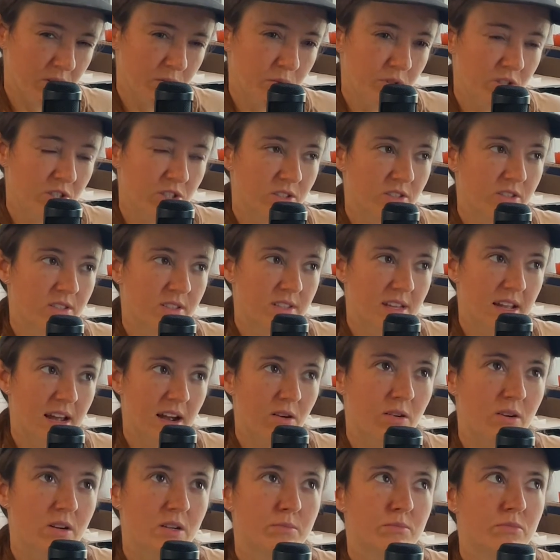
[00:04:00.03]
which is
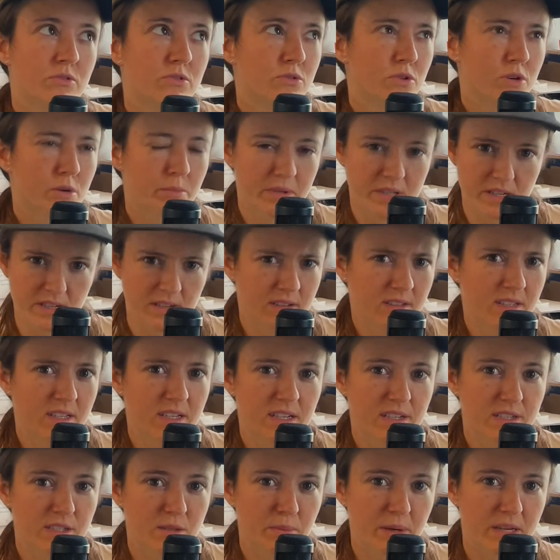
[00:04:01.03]
now absorbently
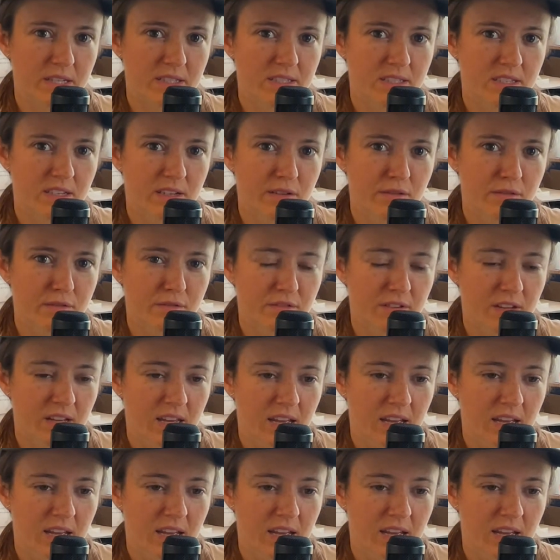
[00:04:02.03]
expensive,